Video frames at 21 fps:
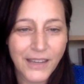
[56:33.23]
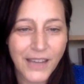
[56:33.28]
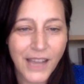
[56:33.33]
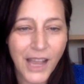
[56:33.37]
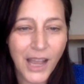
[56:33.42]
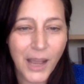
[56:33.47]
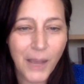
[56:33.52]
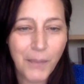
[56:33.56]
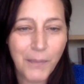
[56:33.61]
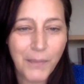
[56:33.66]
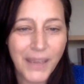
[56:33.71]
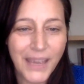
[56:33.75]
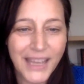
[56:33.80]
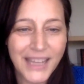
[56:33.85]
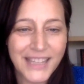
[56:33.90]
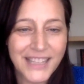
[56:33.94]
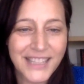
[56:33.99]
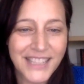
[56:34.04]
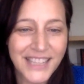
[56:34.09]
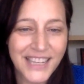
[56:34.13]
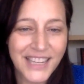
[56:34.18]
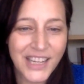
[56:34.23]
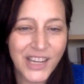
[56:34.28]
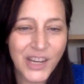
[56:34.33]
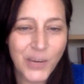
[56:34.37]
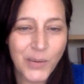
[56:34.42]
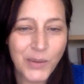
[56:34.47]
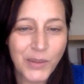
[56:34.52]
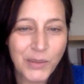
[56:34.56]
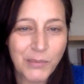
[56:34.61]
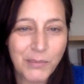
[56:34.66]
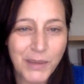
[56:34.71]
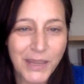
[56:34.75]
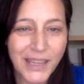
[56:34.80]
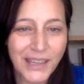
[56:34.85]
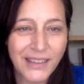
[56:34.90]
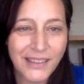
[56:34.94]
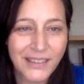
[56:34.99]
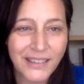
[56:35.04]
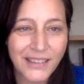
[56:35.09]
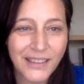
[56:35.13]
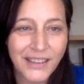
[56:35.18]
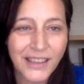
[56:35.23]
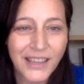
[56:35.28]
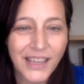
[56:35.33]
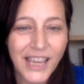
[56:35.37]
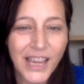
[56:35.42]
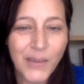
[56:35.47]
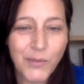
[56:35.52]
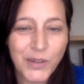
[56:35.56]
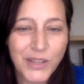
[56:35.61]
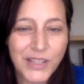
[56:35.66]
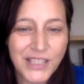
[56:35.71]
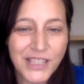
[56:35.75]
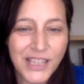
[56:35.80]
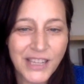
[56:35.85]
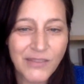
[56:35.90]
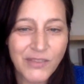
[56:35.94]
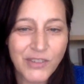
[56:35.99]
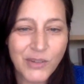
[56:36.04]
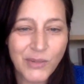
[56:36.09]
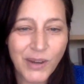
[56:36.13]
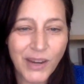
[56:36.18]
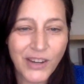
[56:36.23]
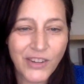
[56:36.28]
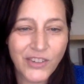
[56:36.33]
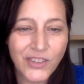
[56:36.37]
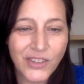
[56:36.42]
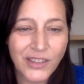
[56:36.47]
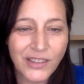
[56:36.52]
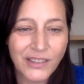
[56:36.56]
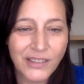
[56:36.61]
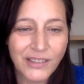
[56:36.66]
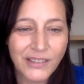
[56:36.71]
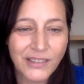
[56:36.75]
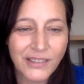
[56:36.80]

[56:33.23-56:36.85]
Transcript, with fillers: Come and sit here with me and receive direction.